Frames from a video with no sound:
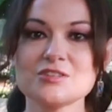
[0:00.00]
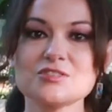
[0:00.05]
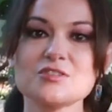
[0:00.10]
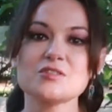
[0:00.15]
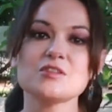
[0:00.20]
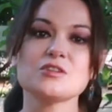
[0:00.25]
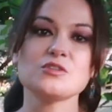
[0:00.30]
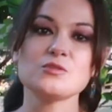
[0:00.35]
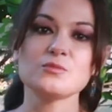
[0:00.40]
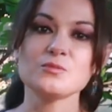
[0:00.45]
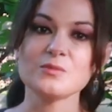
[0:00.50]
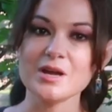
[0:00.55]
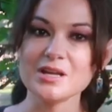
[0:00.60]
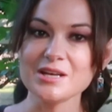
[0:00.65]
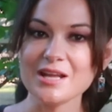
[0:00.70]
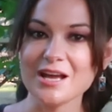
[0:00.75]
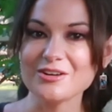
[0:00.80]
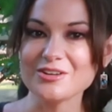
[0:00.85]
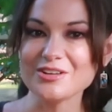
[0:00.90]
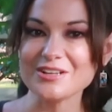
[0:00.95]
So then you
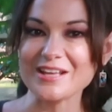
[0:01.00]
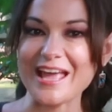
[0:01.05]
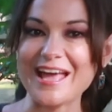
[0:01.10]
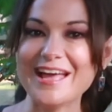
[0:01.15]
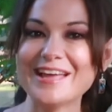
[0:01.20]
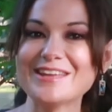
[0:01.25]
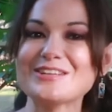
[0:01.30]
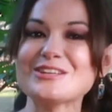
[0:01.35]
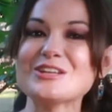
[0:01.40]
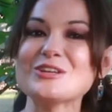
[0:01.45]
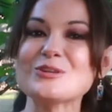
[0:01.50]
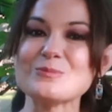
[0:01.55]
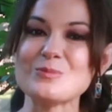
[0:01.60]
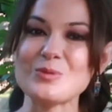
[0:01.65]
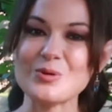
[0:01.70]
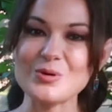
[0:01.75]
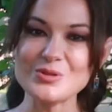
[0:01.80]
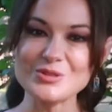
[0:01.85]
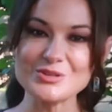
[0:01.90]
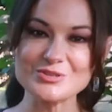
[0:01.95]
run out again, you
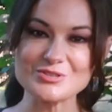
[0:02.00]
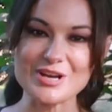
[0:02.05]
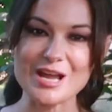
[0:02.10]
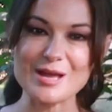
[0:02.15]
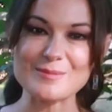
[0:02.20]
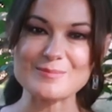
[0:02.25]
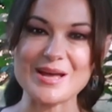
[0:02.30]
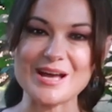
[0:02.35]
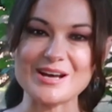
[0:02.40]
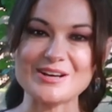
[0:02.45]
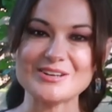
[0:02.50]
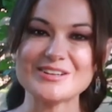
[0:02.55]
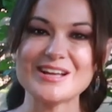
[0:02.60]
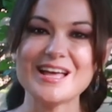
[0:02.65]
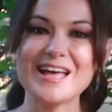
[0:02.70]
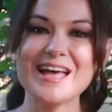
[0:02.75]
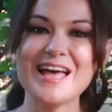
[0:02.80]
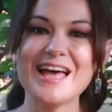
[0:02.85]
pull the trap out,